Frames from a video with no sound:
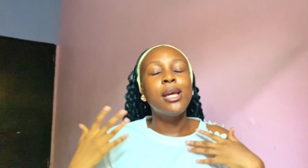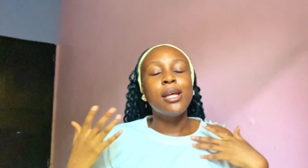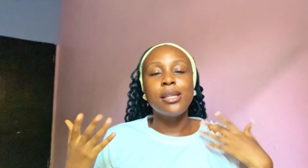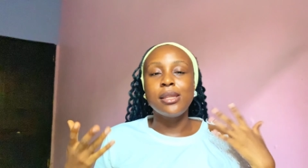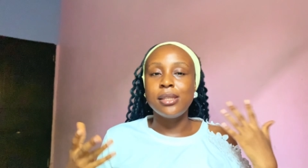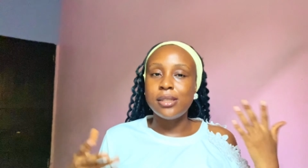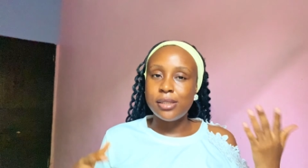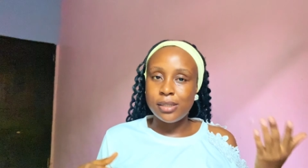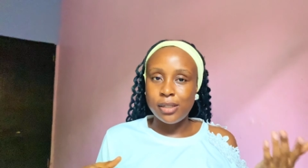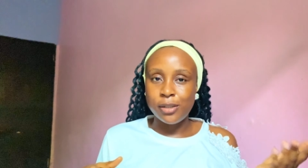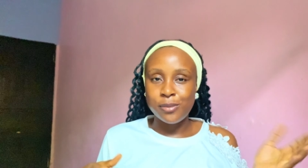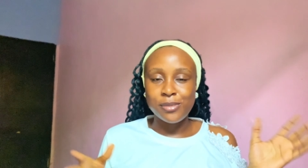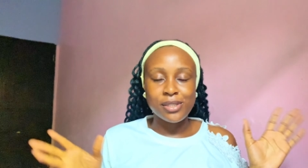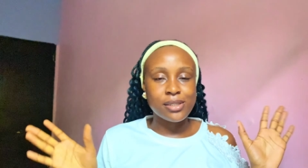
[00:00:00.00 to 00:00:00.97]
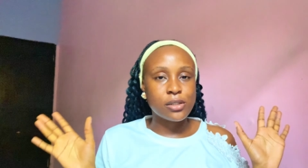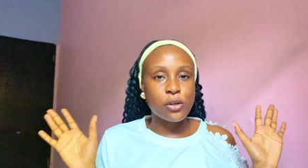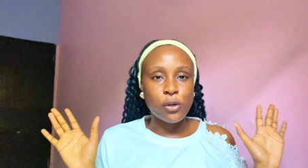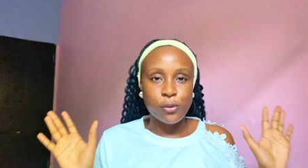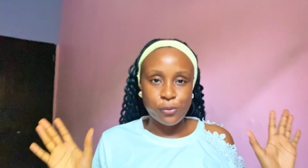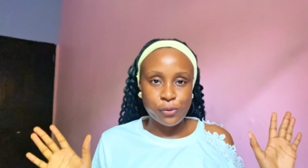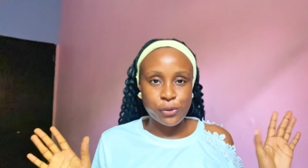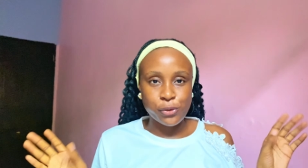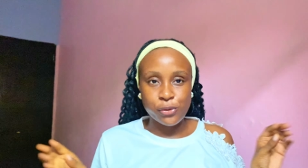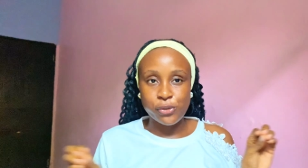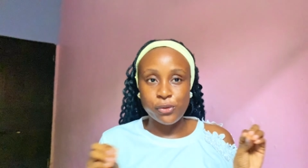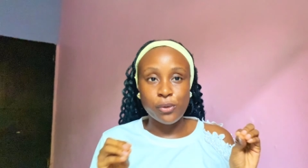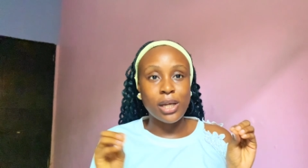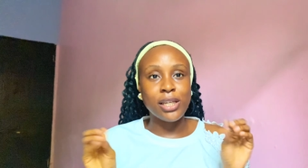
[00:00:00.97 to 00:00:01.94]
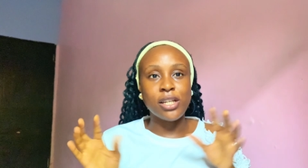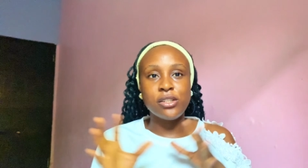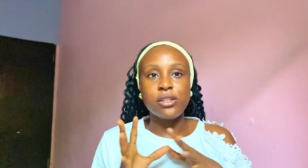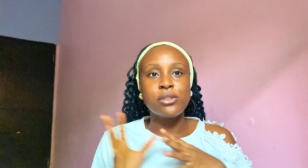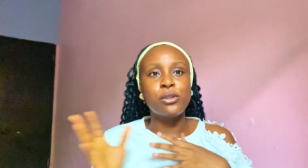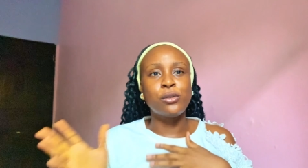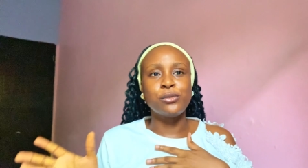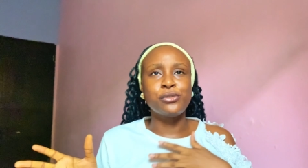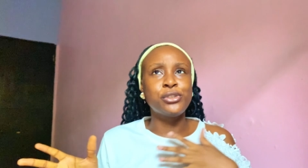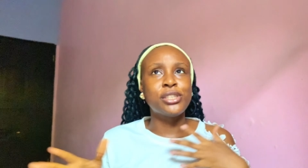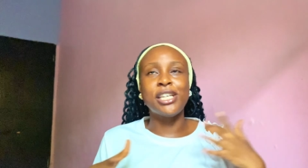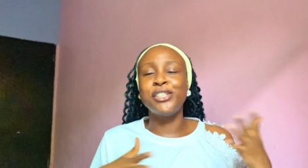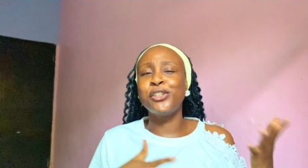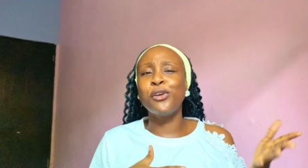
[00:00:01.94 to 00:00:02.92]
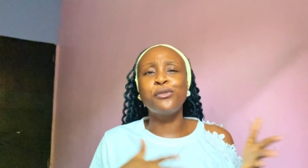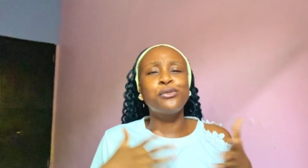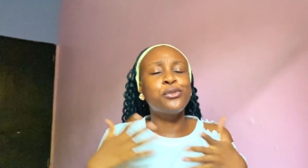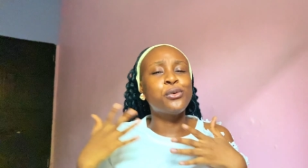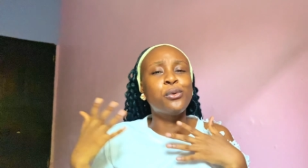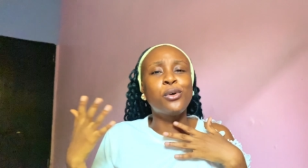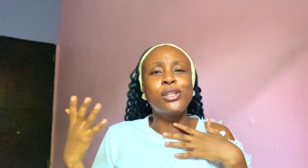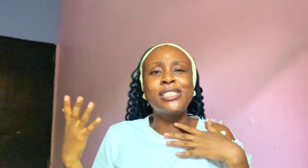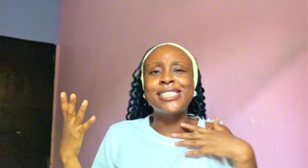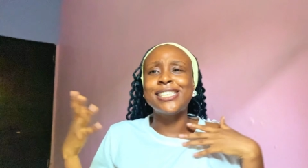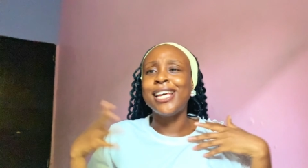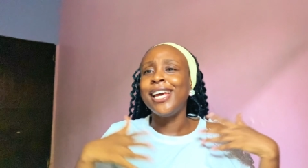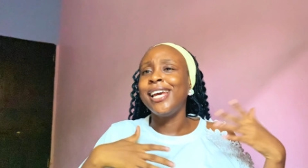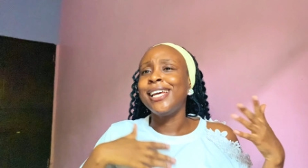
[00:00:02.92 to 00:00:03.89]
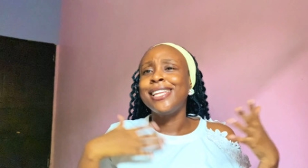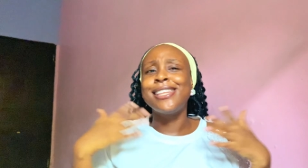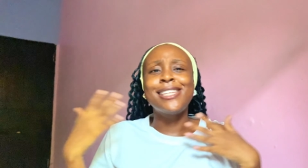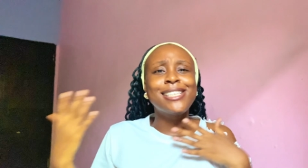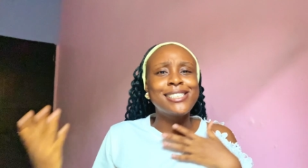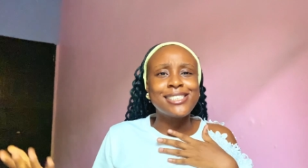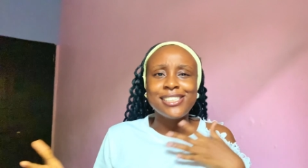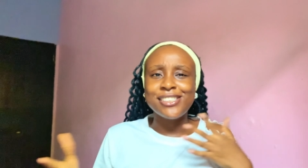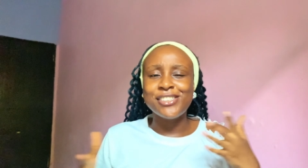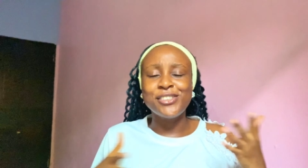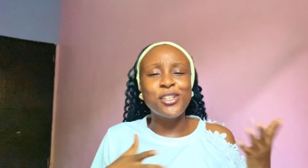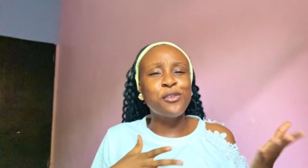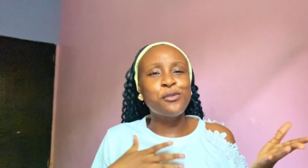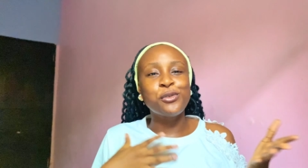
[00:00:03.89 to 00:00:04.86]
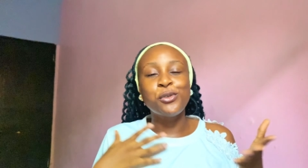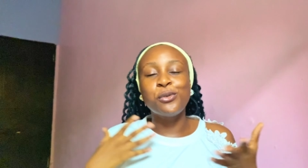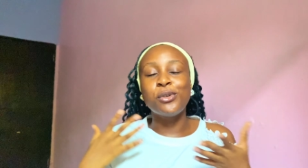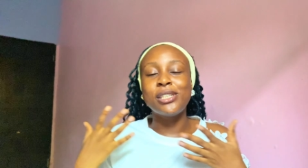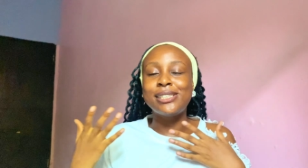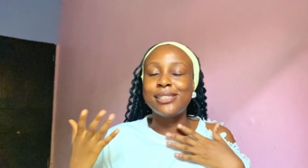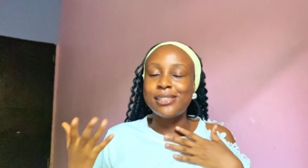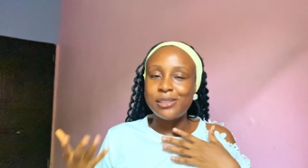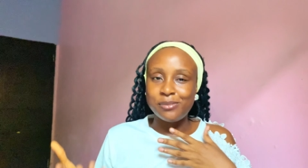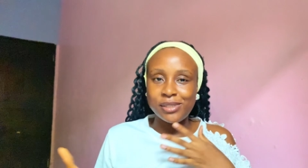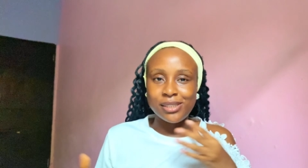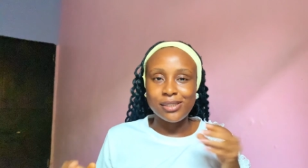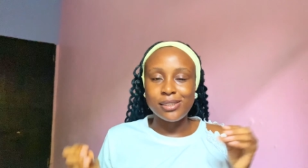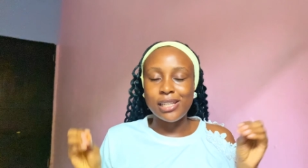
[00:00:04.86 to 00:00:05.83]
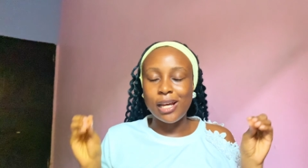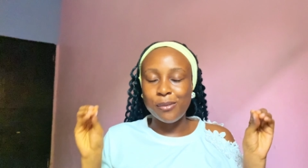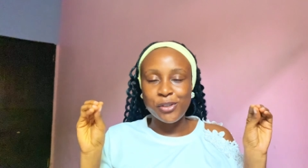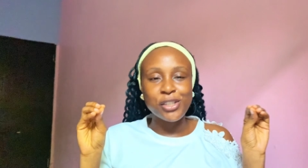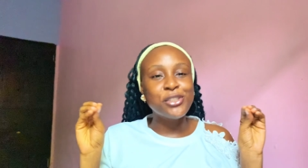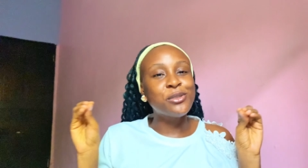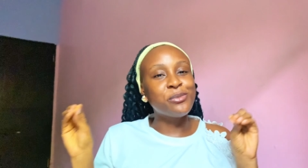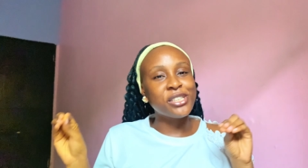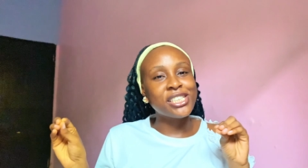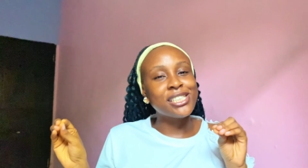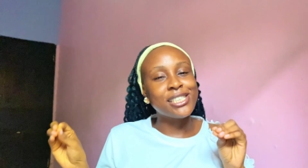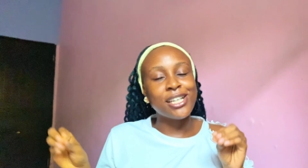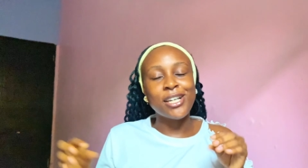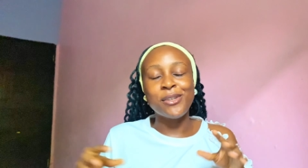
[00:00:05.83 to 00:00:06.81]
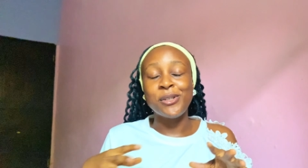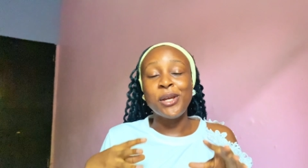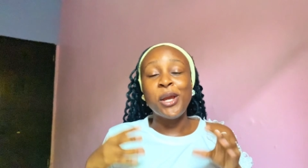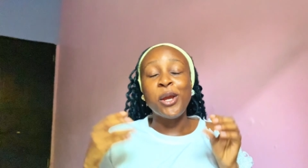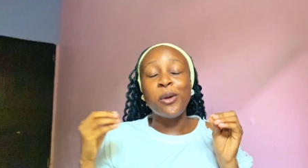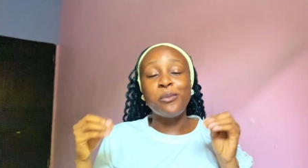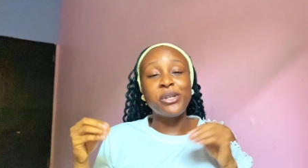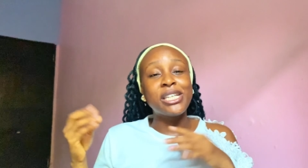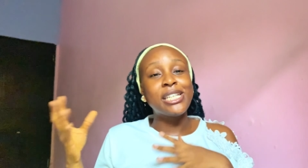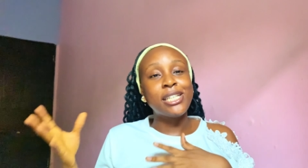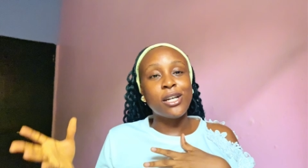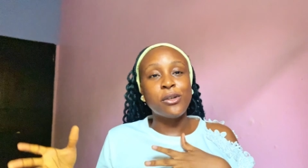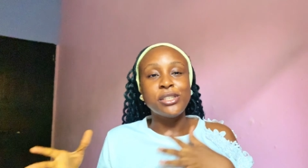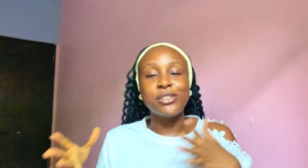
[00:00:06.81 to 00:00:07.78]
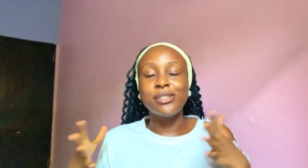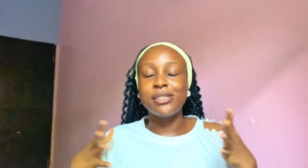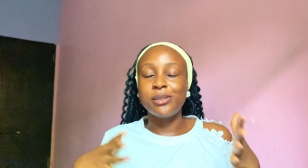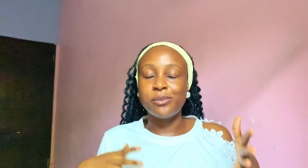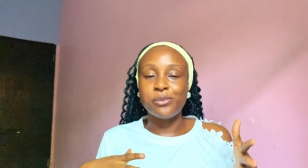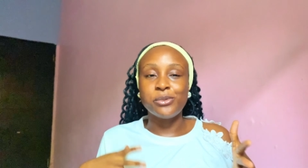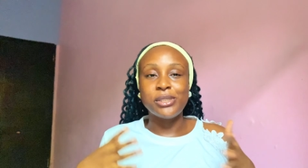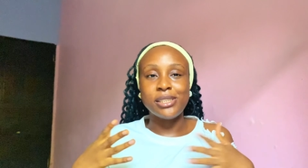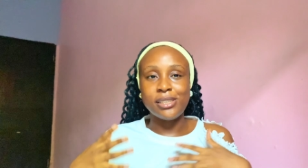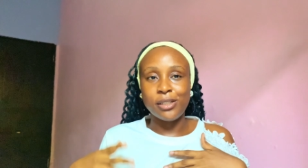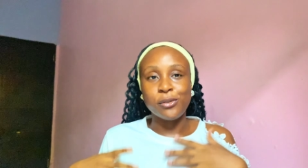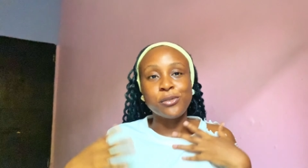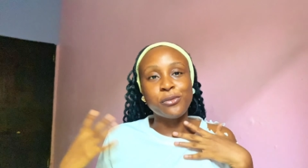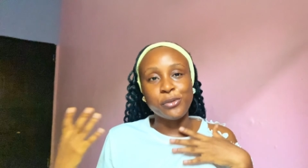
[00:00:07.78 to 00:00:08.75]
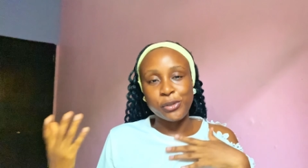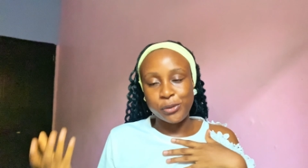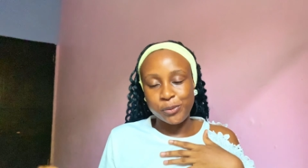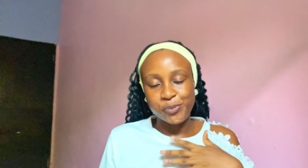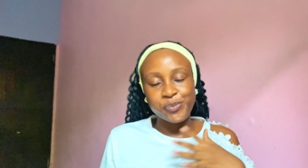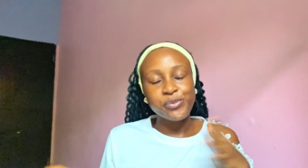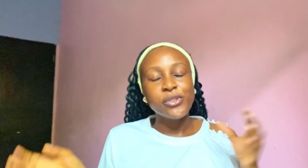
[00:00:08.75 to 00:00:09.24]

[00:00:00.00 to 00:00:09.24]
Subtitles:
these terms confuse you and you're just confused and you don't even know what this is, you don't even know what this means, I'm going to break it down into simple details for you.